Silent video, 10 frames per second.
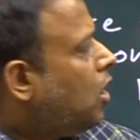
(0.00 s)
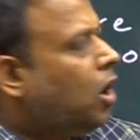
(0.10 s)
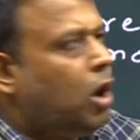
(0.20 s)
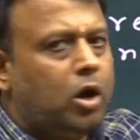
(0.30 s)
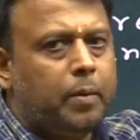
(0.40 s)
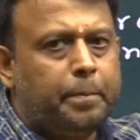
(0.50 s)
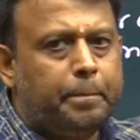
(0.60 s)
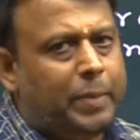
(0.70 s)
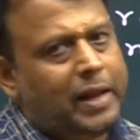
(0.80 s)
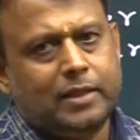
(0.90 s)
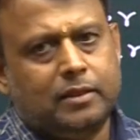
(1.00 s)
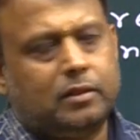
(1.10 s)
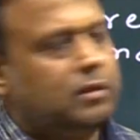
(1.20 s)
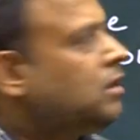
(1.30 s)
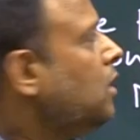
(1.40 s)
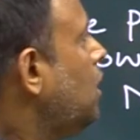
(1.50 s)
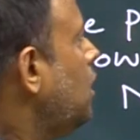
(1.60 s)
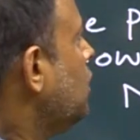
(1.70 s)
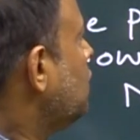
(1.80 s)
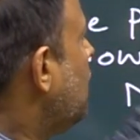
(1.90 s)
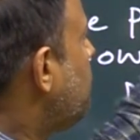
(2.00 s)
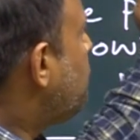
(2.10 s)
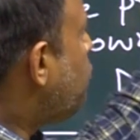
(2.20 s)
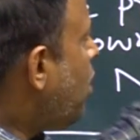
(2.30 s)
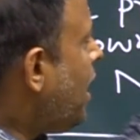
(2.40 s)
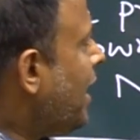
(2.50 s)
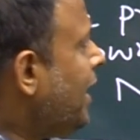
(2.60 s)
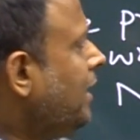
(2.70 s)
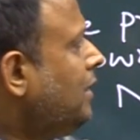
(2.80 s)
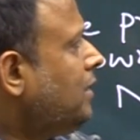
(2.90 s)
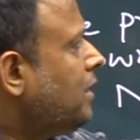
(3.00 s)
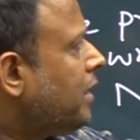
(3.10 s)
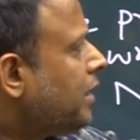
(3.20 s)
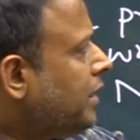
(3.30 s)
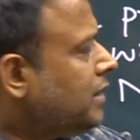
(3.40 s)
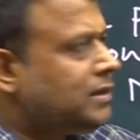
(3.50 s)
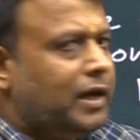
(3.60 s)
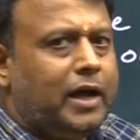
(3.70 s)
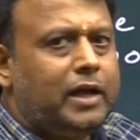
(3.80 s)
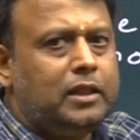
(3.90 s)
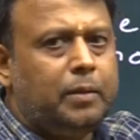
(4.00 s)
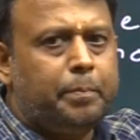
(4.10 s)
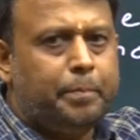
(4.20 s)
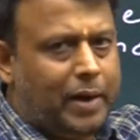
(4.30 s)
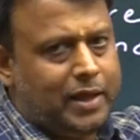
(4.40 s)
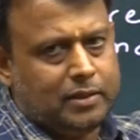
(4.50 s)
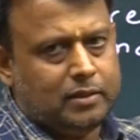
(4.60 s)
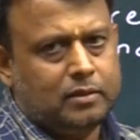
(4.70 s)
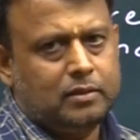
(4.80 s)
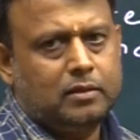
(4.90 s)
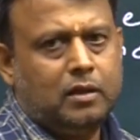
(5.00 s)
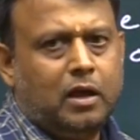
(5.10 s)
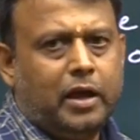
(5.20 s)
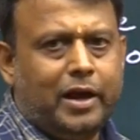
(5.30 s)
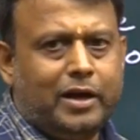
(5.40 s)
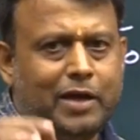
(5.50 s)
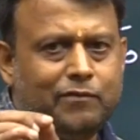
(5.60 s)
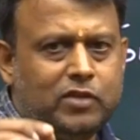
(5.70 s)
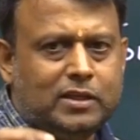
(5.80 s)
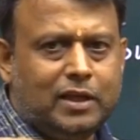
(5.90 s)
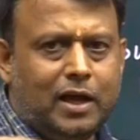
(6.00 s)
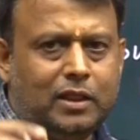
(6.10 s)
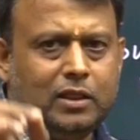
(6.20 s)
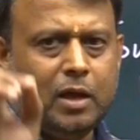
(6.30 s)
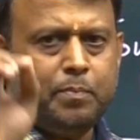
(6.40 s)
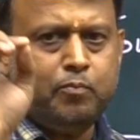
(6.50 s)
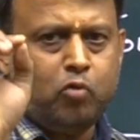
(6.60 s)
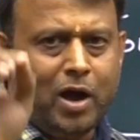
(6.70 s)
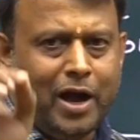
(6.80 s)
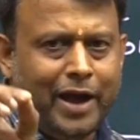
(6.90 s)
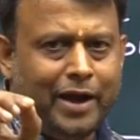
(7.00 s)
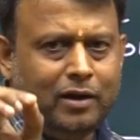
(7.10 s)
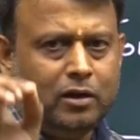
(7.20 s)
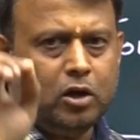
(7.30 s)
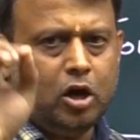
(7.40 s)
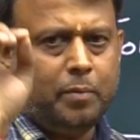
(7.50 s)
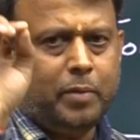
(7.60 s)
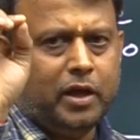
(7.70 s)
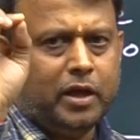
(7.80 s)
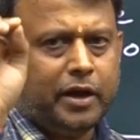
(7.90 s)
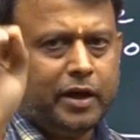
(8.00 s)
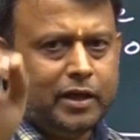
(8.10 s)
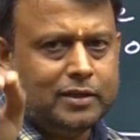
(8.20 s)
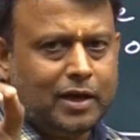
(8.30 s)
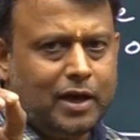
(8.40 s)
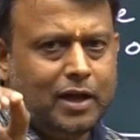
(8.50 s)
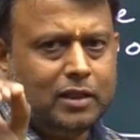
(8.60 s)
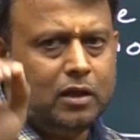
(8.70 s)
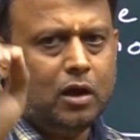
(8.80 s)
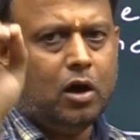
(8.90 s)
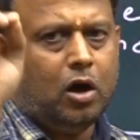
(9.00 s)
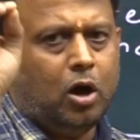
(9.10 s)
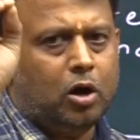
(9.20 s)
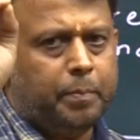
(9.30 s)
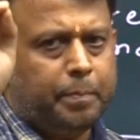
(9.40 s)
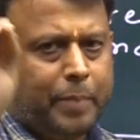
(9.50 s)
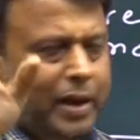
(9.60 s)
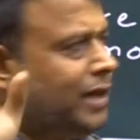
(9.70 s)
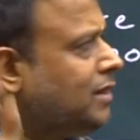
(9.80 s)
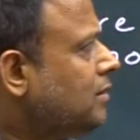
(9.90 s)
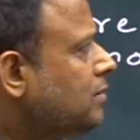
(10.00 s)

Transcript: or plane. The point, region, plane. In definition, the point, oblique region or plane